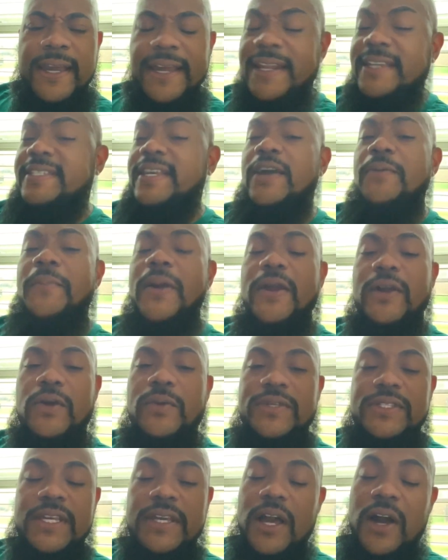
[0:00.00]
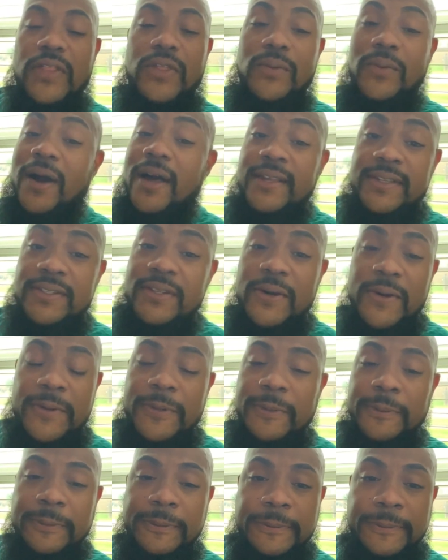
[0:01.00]
They say America would say otherwise.
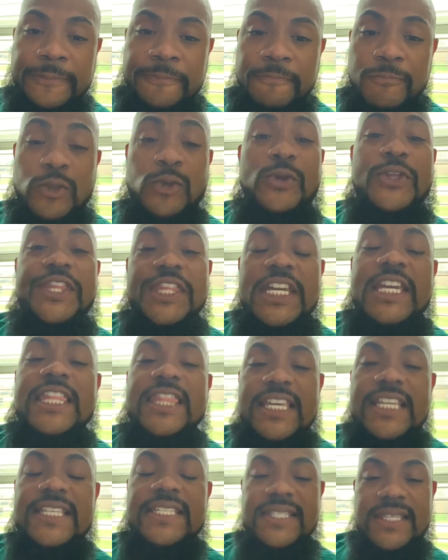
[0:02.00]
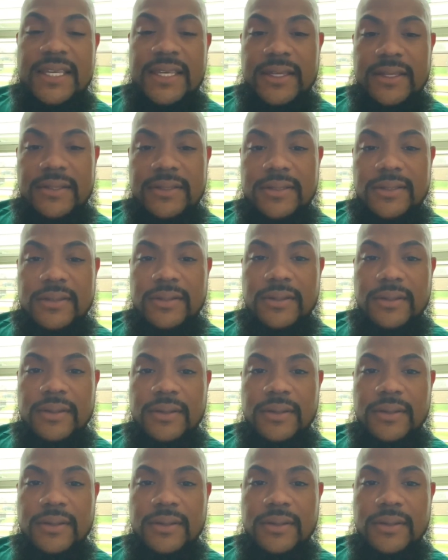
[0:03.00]
No, you think these things.